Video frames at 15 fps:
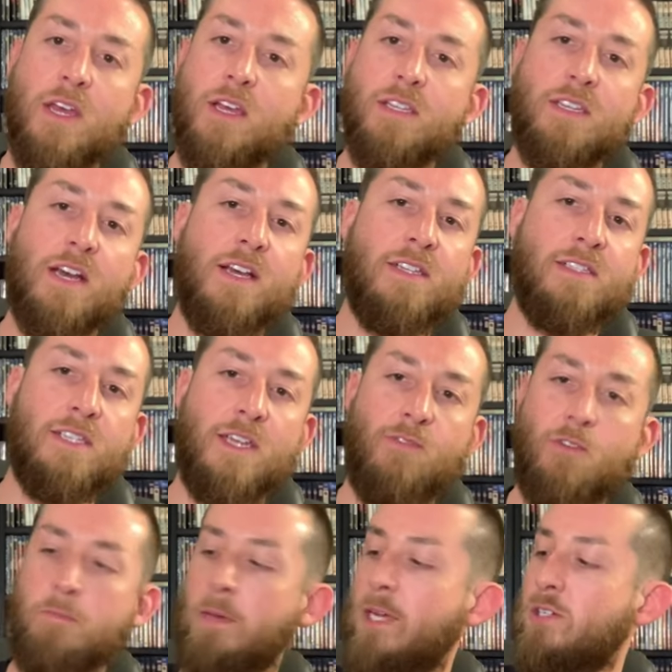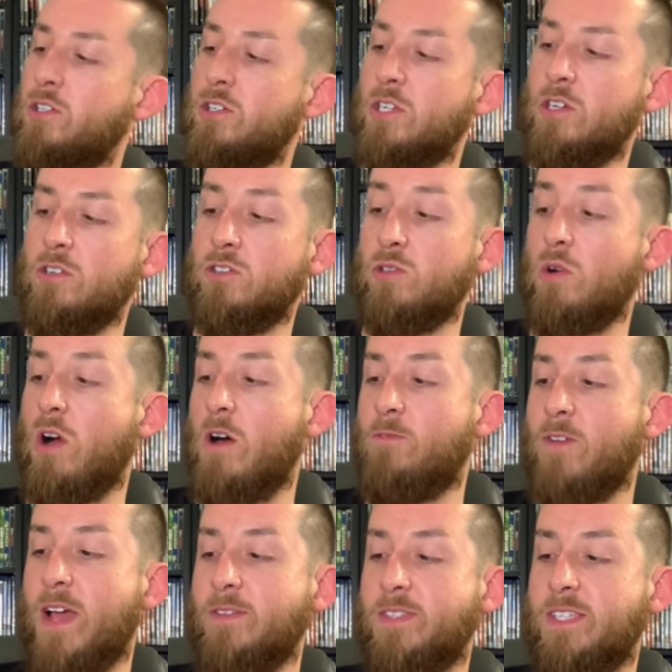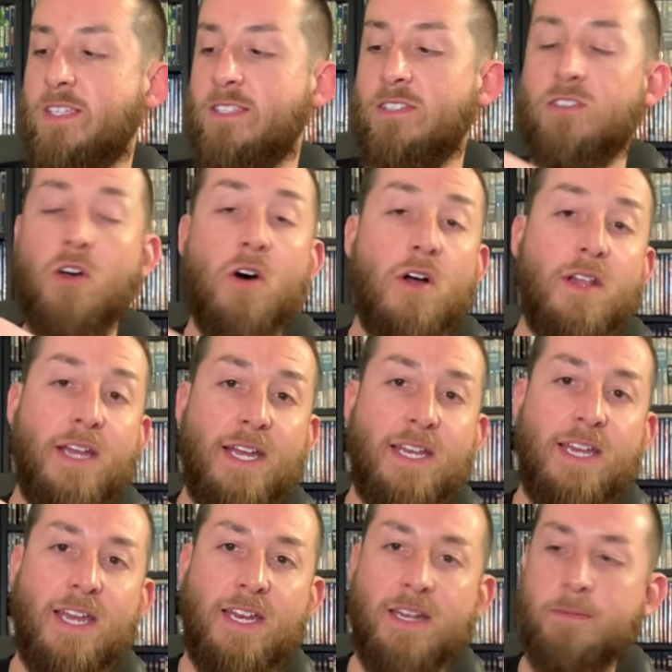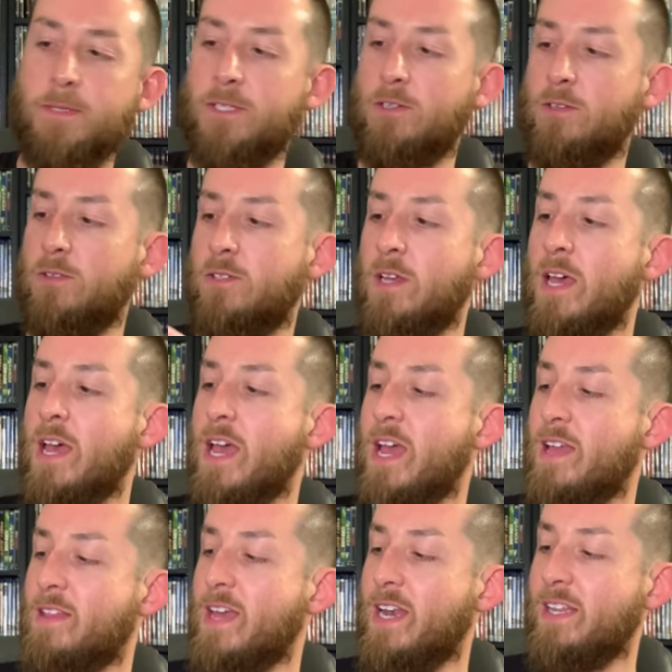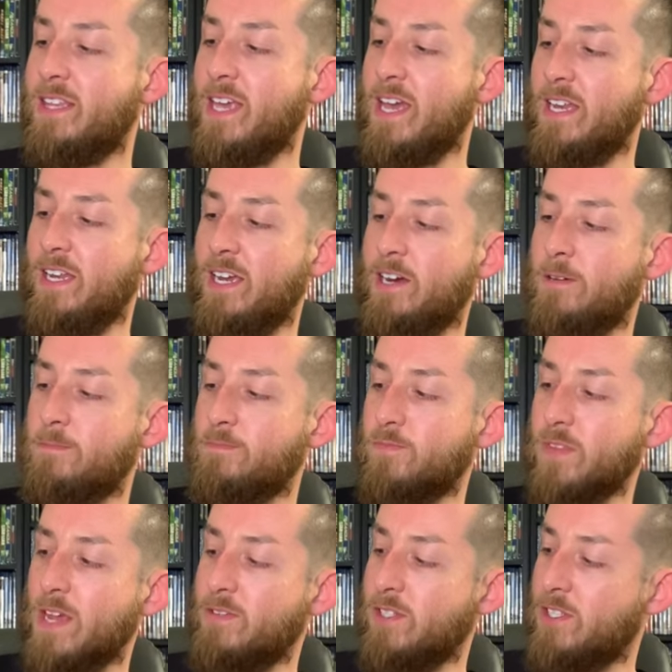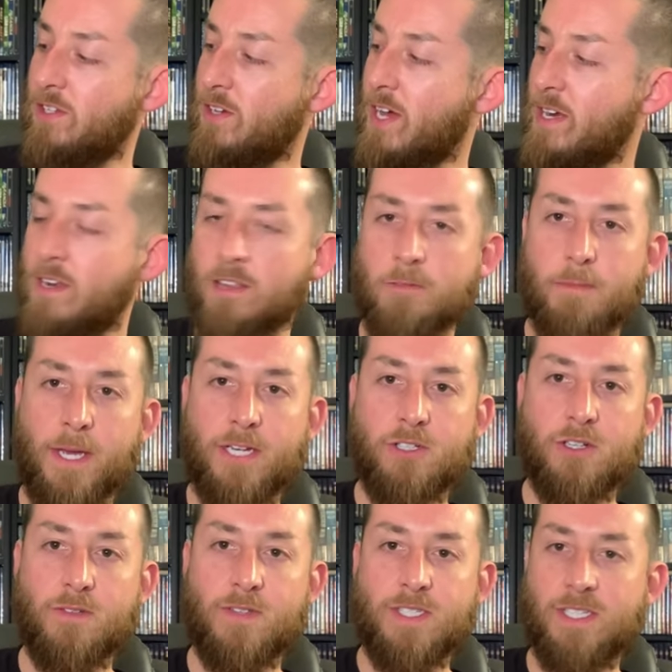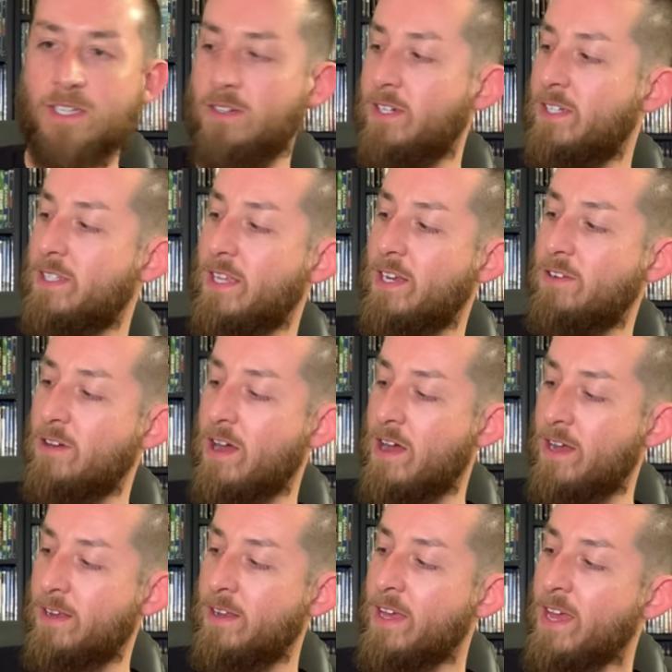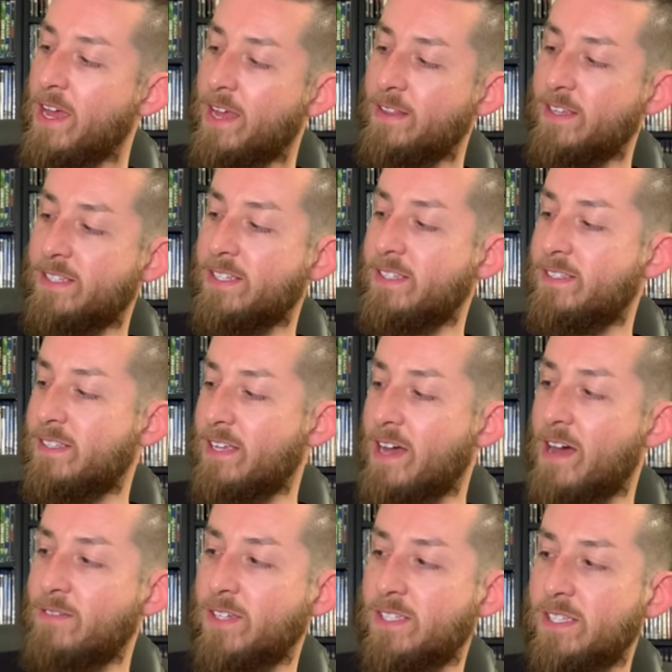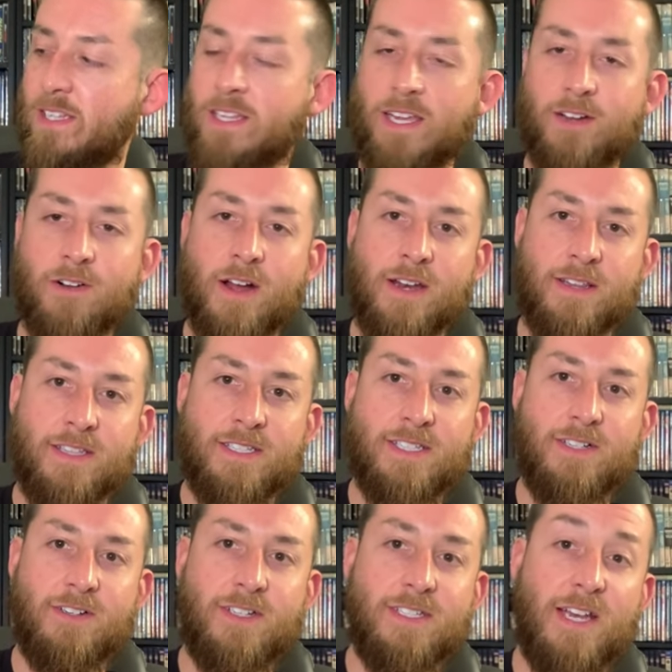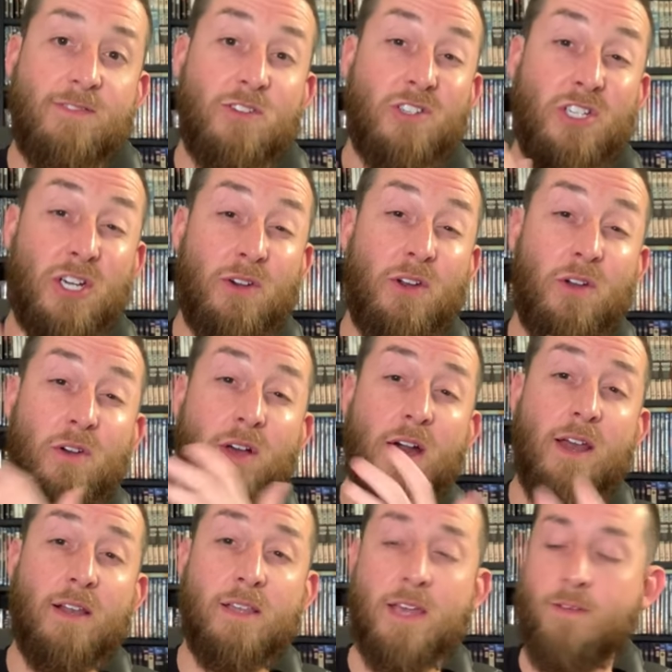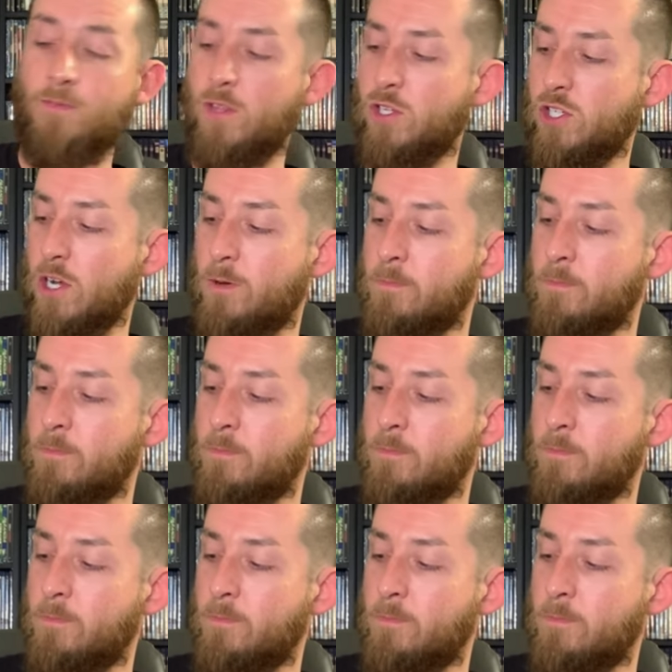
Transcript: tons of different pictures and goes through all five seasons, all 88 episodes. Then at the end here, obviously you got another picture of the series later on, and this is obviously later on in the series after Jerry O'Connell left the show.